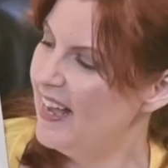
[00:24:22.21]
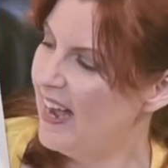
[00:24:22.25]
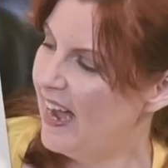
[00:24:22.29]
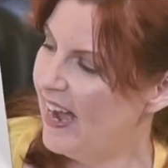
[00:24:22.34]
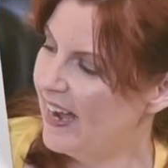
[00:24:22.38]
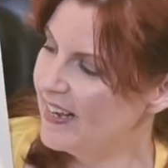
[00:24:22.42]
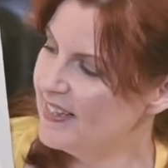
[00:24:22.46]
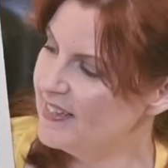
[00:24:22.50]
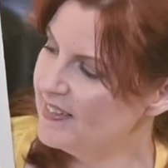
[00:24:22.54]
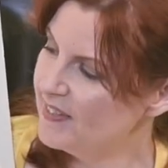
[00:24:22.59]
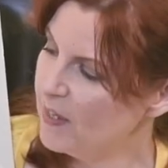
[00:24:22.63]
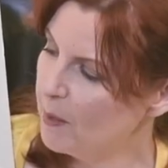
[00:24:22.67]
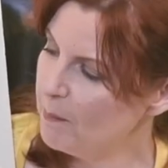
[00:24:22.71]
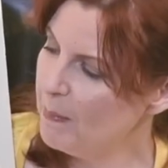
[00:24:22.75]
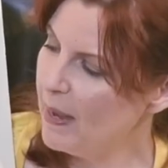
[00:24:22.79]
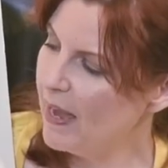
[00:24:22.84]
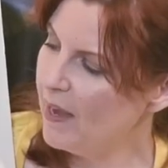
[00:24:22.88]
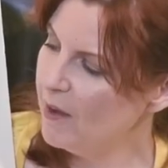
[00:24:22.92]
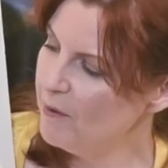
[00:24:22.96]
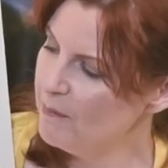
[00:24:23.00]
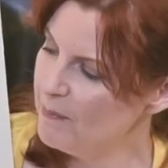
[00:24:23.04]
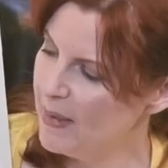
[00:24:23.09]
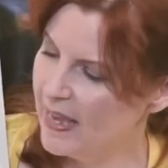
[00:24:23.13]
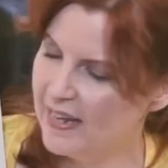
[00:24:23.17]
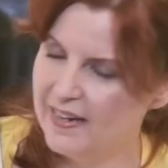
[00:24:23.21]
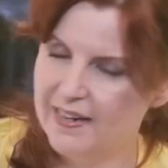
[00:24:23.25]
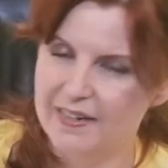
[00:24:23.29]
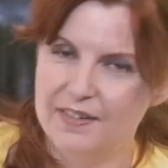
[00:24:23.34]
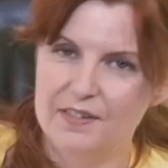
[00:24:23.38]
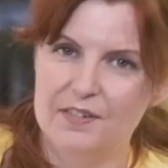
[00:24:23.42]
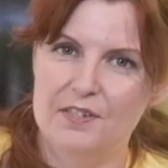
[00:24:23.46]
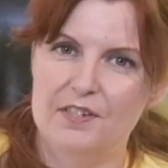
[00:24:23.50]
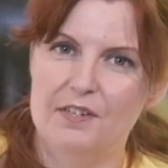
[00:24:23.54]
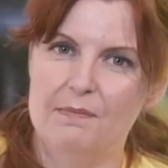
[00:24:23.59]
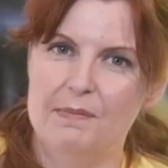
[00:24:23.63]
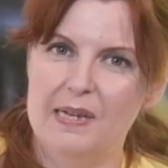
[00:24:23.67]
I somehow
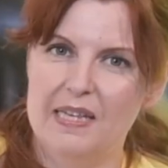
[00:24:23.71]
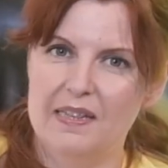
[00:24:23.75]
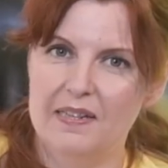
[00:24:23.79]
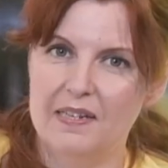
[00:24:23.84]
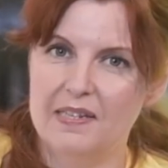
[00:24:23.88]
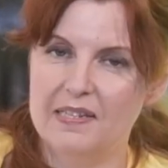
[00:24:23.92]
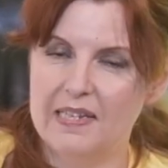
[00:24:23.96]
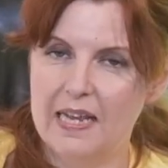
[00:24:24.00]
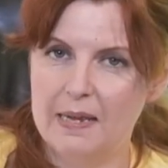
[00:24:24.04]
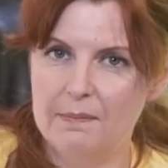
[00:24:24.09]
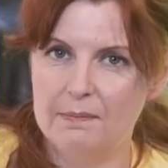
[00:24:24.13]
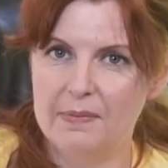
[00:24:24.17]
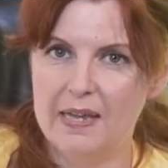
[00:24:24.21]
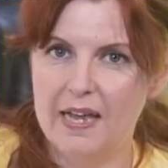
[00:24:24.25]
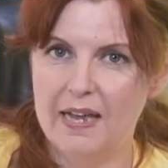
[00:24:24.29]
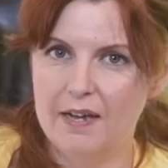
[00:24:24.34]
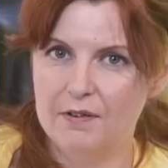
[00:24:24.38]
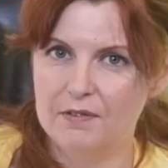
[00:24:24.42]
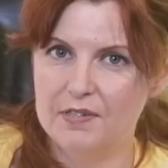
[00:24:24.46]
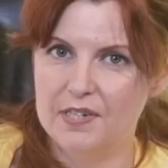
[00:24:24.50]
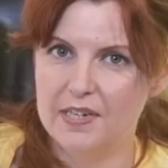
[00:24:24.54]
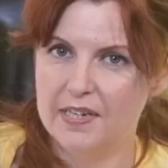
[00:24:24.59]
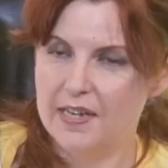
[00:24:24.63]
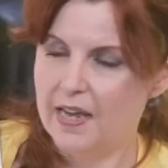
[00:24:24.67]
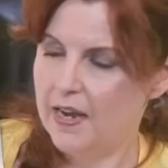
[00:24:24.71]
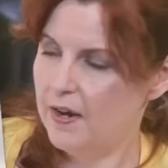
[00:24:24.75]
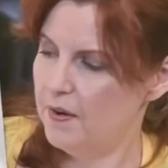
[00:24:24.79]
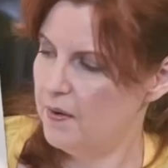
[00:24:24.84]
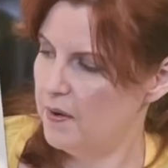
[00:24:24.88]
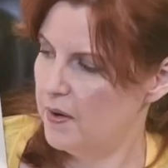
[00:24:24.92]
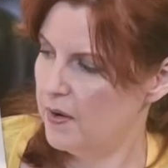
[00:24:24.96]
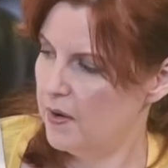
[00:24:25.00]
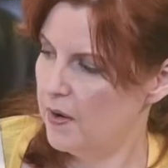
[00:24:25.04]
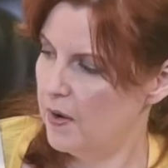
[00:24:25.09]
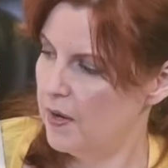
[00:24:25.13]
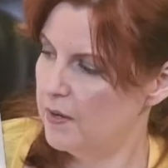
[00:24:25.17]
managed to make the same counting
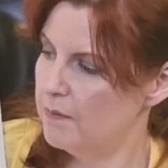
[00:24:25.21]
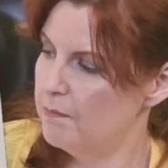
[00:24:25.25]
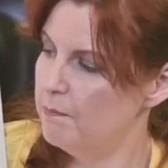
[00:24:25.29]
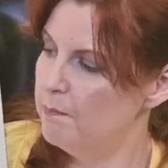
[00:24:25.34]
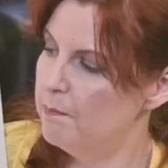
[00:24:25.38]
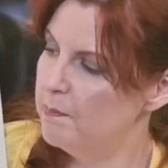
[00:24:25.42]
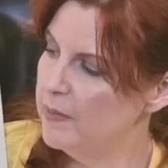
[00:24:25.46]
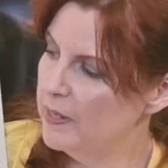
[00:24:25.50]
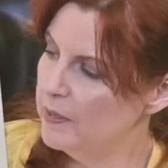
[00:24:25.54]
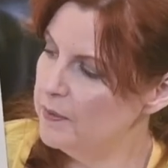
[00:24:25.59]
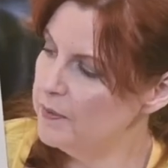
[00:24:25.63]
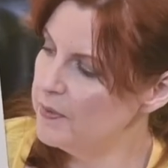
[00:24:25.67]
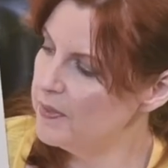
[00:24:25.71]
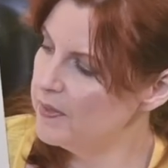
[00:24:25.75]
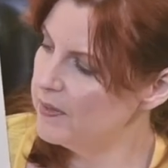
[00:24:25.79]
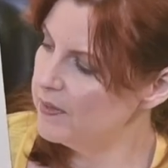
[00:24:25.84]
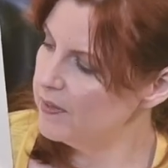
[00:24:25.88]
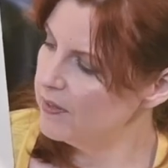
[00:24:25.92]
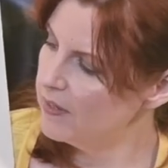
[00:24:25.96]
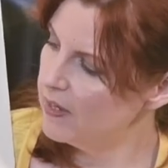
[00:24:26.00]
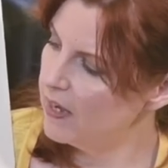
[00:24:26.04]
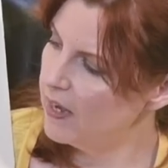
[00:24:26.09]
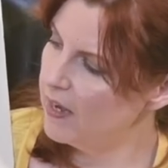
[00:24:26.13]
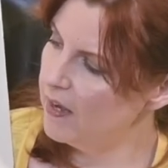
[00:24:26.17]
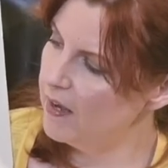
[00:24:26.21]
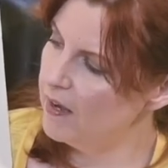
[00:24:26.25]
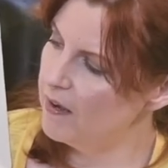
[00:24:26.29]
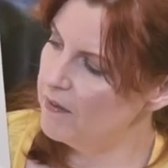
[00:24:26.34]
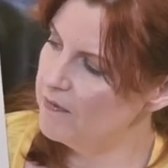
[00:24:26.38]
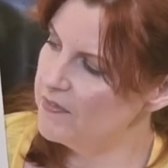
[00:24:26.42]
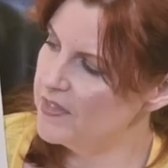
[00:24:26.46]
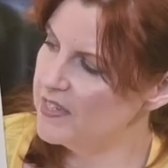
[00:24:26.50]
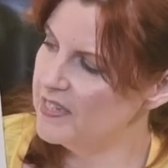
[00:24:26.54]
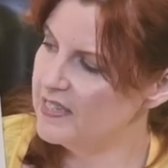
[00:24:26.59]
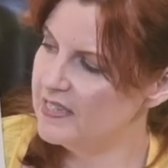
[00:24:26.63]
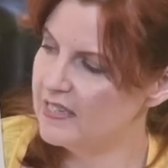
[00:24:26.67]
error on both
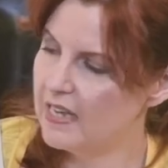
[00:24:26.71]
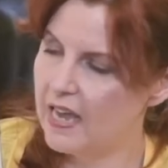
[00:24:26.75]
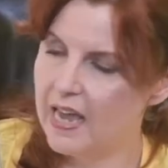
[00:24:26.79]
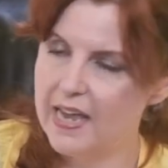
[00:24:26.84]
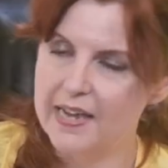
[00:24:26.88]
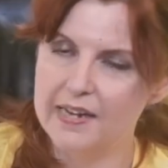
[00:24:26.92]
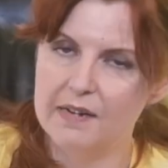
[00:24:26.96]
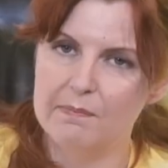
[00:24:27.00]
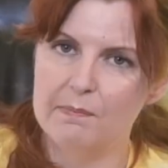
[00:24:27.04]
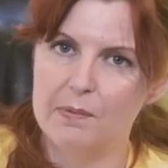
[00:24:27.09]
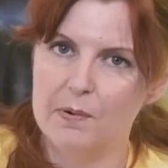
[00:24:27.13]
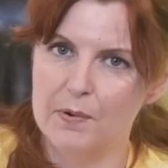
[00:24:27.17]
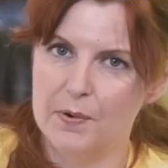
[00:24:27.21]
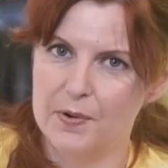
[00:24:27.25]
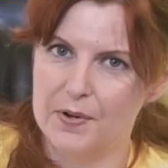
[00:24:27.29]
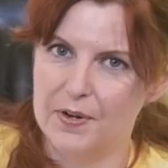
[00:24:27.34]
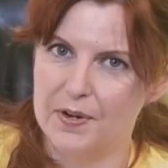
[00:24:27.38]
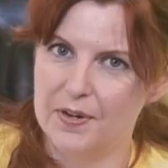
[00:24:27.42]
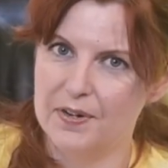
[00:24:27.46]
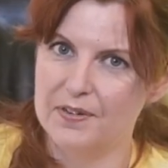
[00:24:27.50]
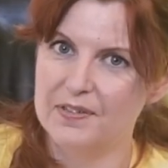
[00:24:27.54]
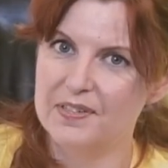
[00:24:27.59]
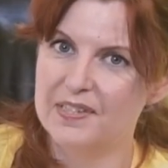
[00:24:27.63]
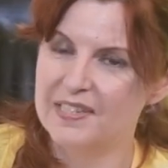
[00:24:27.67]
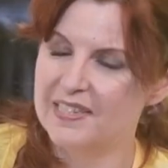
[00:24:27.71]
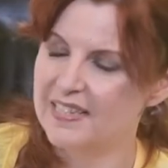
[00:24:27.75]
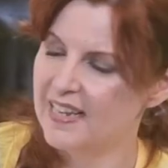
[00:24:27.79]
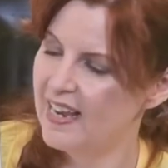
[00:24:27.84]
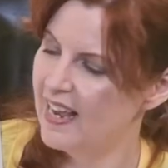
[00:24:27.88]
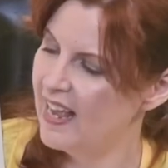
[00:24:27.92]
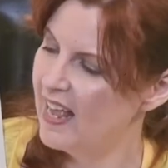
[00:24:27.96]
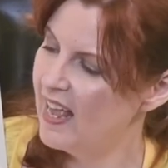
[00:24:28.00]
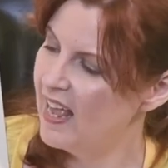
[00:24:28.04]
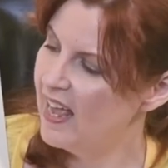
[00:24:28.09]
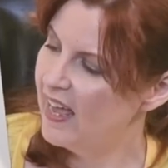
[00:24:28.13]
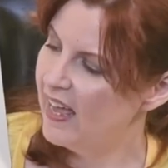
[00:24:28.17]
of the side borders,
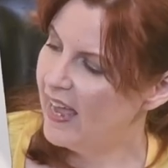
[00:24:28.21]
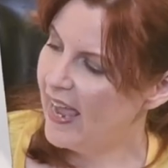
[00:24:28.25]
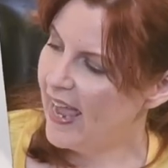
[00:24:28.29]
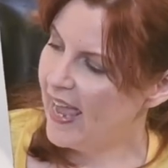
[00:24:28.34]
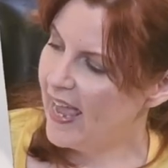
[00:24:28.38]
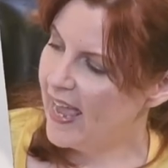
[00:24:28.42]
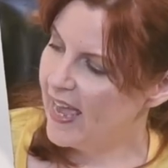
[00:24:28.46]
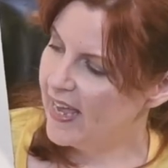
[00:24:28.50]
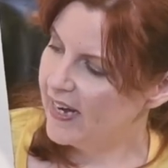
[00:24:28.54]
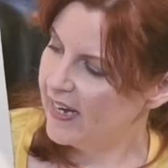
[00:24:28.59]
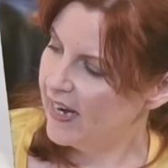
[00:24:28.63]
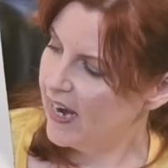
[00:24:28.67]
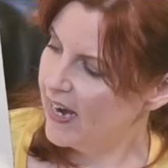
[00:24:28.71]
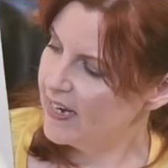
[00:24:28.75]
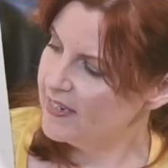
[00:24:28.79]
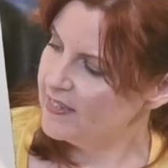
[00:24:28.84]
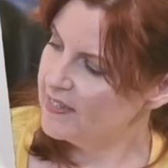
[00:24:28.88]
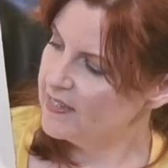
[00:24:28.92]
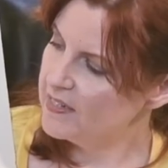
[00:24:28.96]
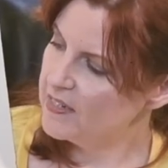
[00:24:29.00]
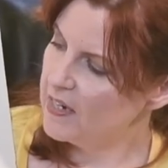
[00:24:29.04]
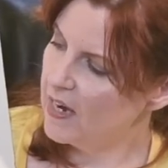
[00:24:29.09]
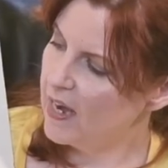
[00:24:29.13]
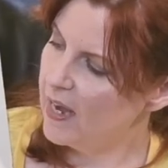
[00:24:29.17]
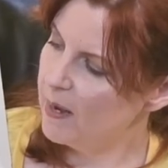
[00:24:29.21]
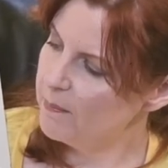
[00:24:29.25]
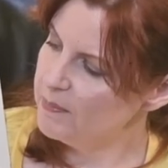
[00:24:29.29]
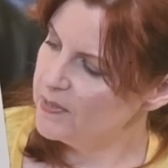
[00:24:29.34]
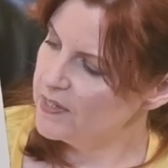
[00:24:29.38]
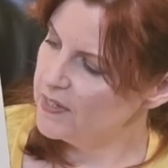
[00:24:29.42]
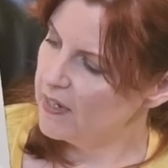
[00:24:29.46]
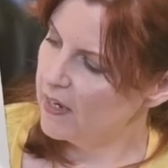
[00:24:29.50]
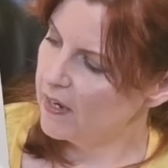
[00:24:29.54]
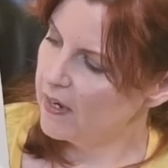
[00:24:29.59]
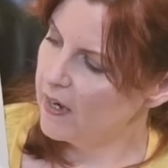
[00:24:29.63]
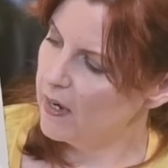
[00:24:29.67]
and I
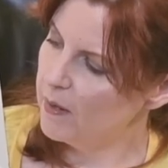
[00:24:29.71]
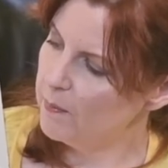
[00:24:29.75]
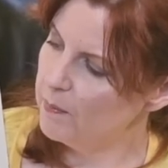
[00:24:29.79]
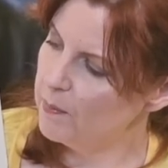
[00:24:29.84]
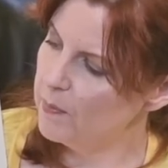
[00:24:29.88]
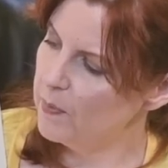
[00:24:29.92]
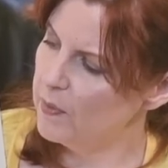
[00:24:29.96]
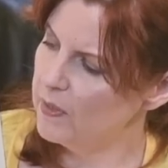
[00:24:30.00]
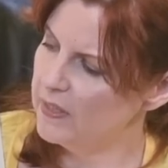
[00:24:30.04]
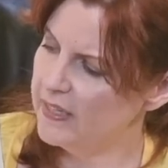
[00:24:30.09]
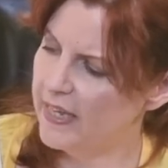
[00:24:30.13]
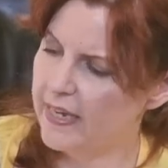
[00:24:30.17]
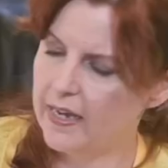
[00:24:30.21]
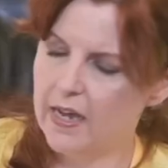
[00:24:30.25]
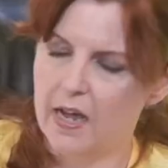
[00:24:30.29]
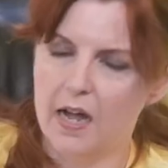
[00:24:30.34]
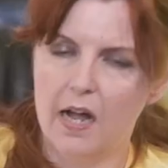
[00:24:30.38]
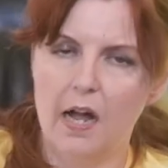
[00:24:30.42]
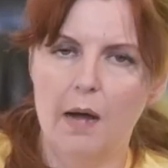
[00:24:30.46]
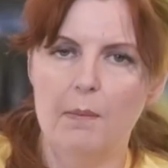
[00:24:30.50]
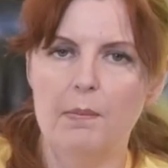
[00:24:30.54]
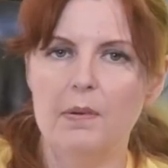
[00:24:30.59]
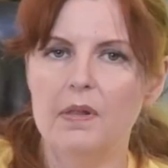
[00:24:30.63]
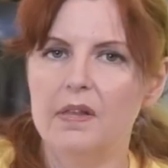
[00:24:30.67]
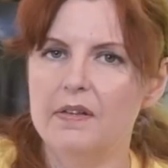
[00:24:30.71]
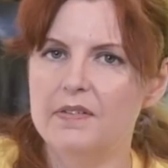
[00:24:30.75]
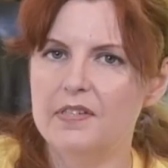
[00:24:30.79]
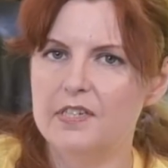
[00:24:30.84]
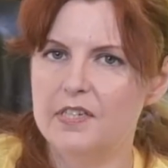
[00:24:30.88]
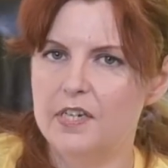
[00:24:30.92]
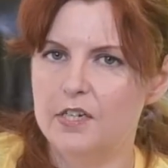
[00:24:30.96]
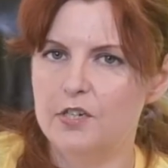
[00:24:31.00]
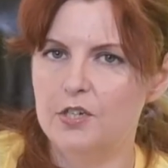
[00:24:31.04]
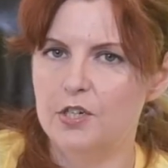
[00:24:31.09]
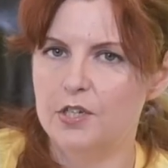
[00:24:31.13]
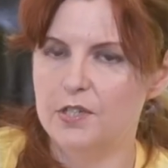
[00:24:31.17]
stopped a couple of
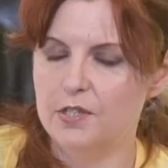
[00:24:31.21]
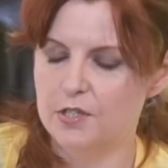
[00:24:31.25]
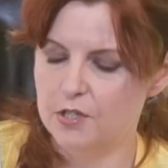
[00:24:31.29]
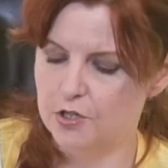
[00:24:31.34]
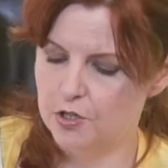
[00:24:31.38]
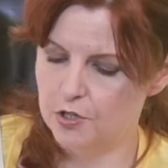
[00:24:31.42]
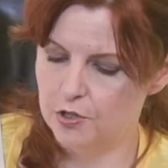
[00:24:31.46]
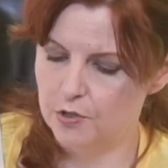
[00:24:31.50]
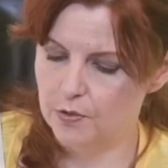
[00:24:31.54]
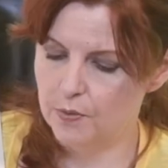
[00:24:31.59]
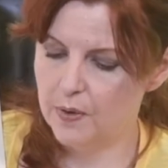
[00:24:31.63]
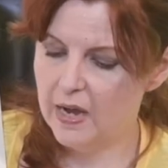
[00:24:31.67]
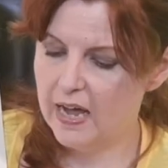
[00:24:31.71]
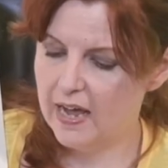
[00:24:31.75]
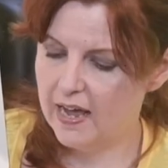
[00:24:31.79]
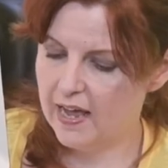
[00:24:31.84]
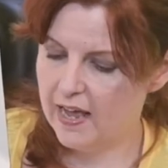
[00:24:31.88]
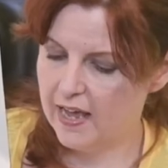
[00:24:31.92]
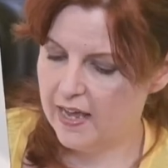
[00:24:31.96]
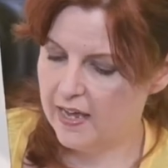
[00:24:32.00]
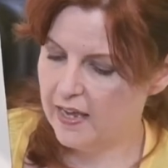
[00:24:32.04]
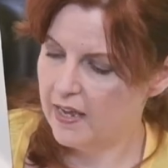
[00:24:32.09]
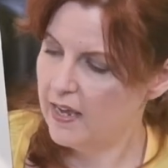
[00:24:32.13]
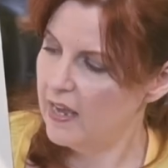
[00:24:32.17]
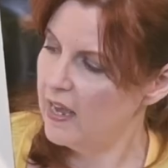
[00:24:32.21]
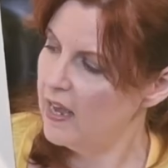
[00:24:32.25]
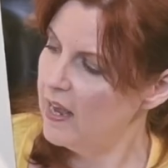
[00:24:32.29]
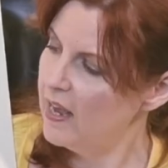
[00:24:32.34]
stitches too high.